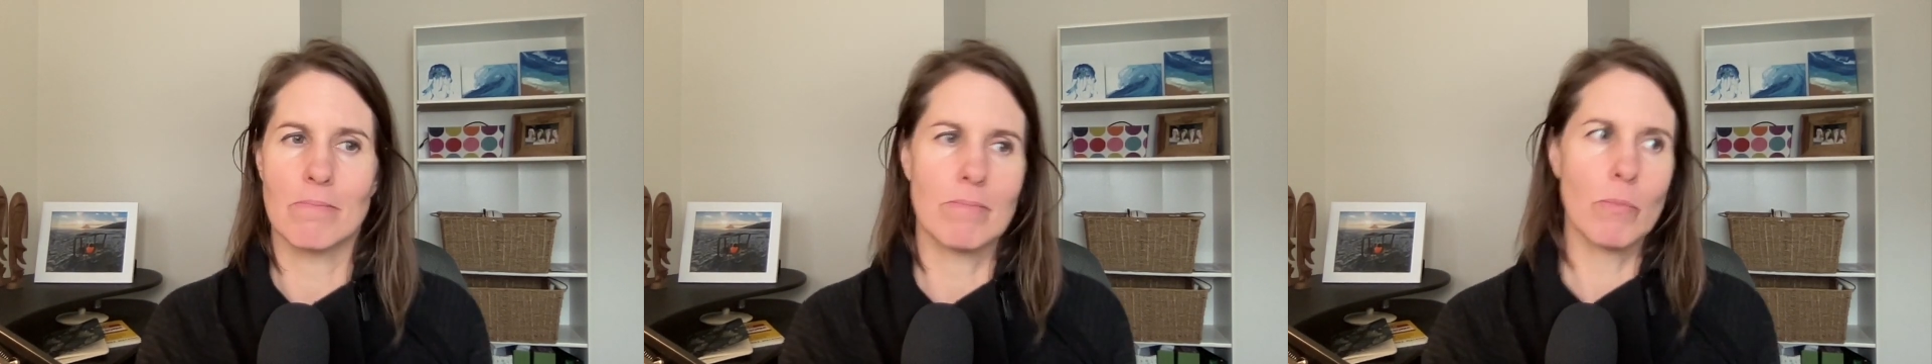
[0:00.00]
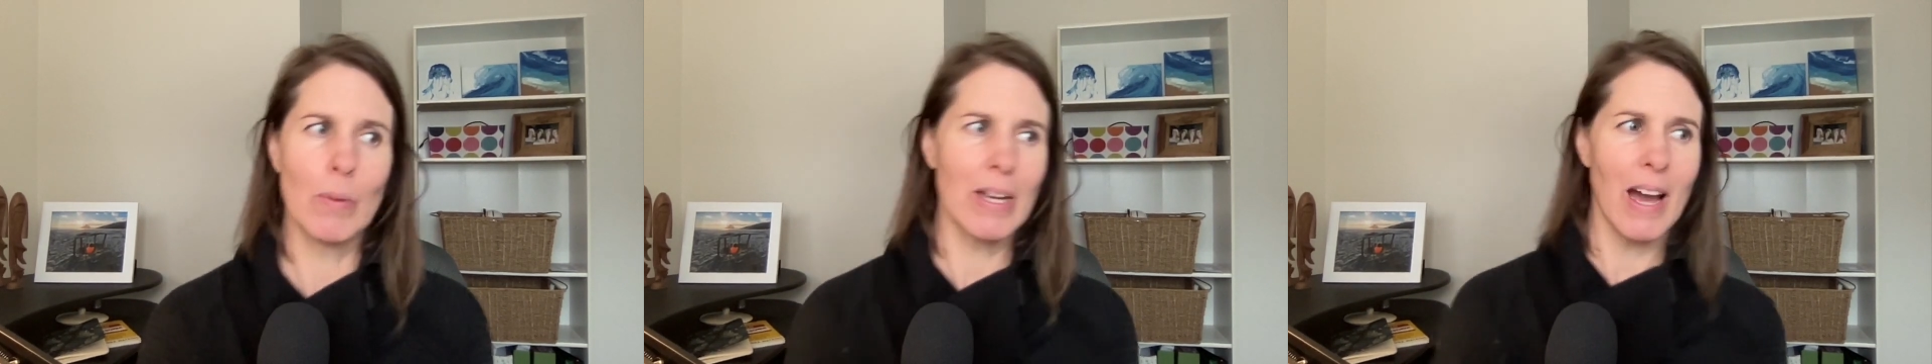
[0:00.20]

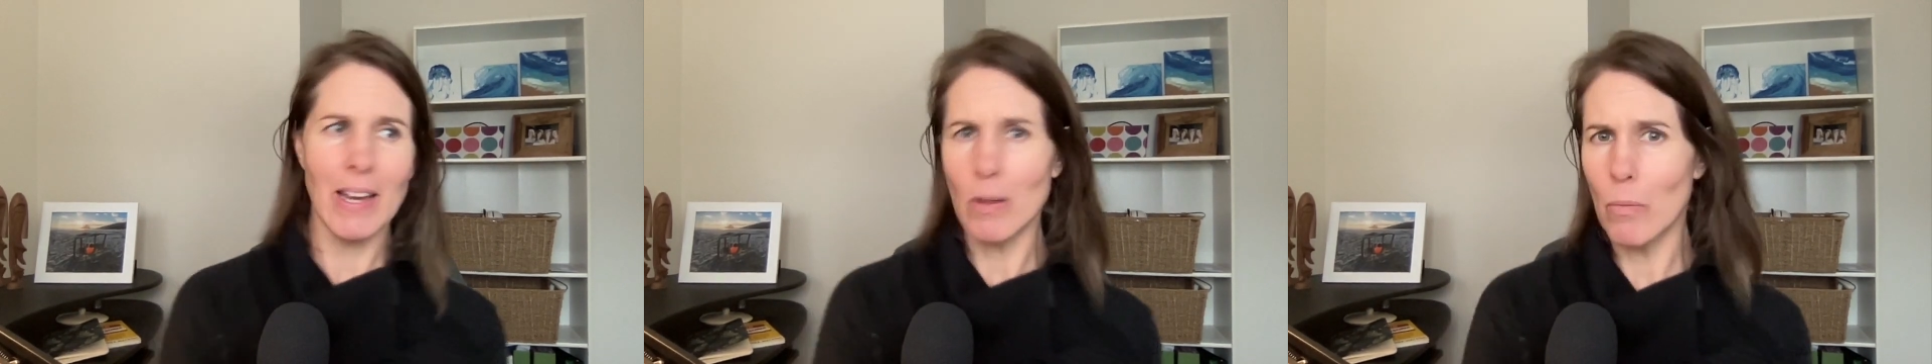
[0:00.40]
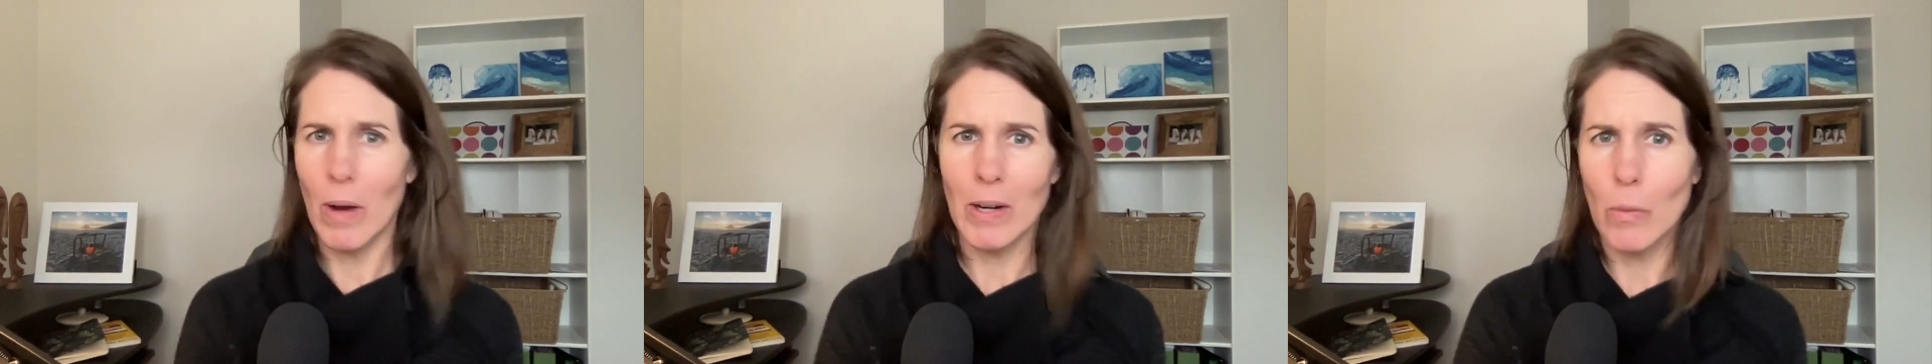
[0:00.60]
we
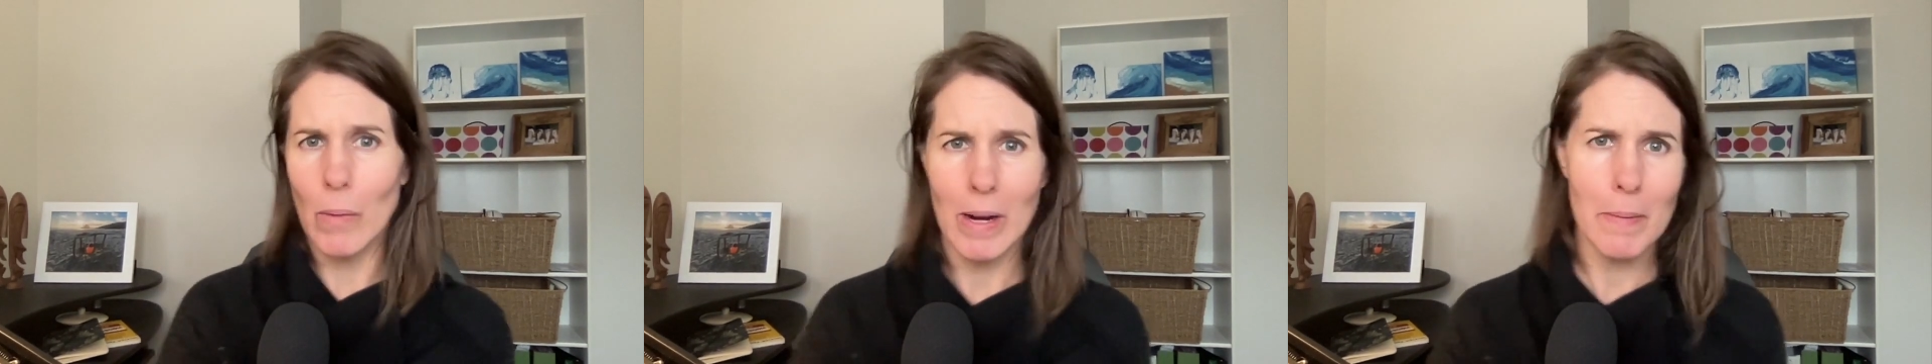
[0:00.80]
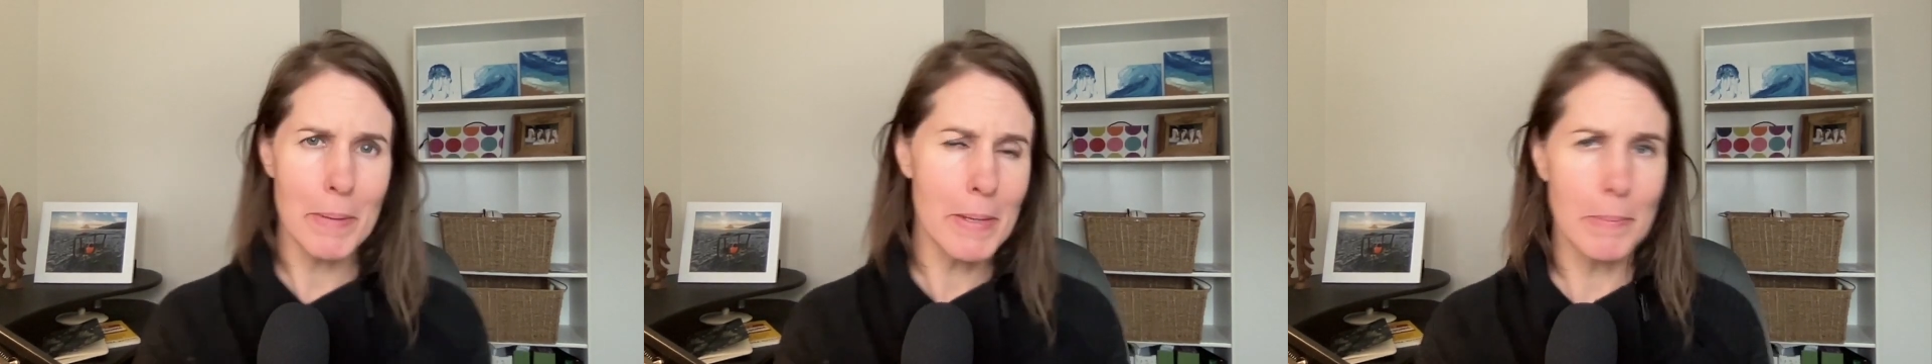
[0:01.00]
kind of want to
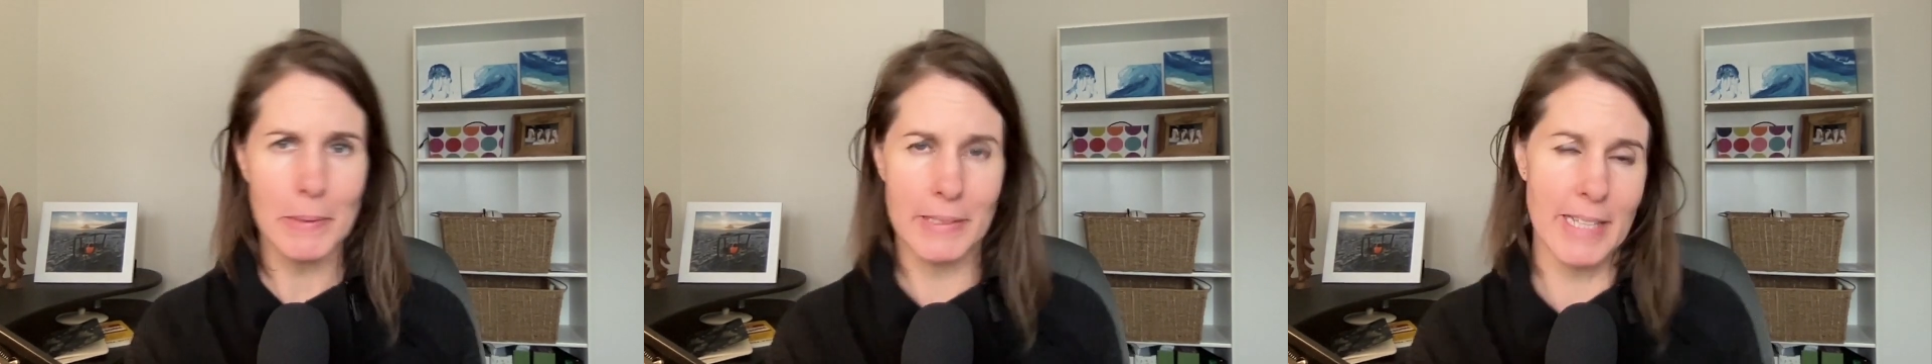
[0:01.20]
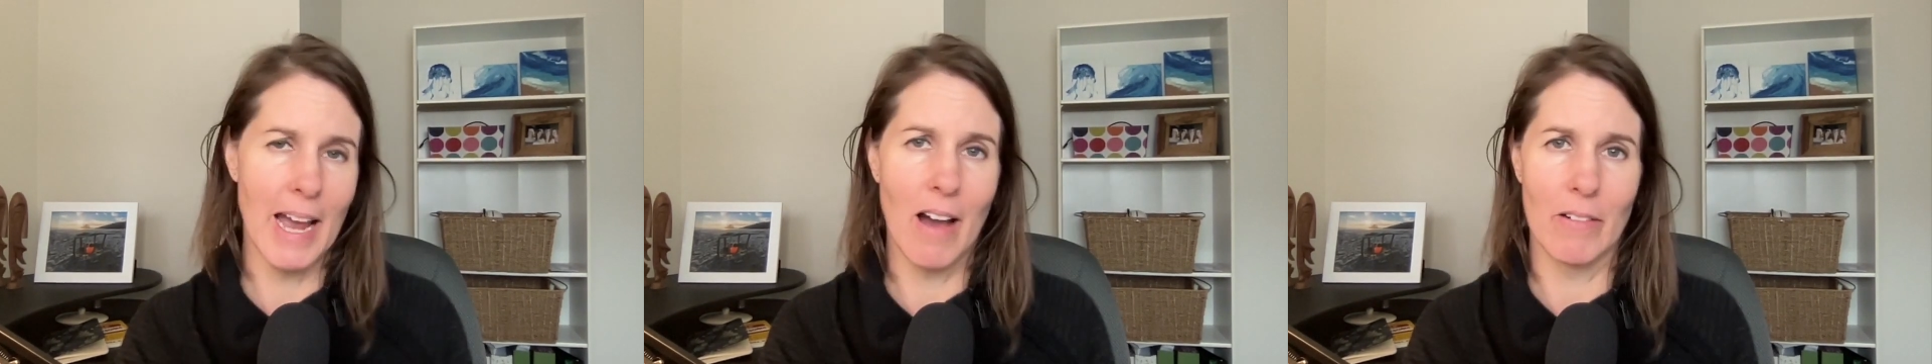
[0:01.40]
wear
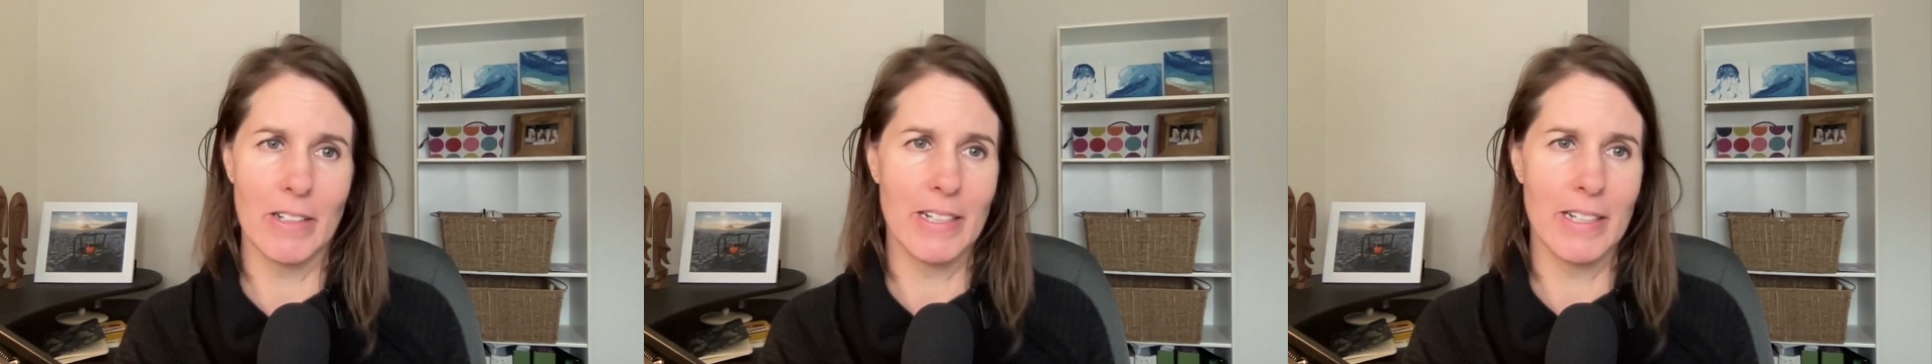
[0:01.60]
people down.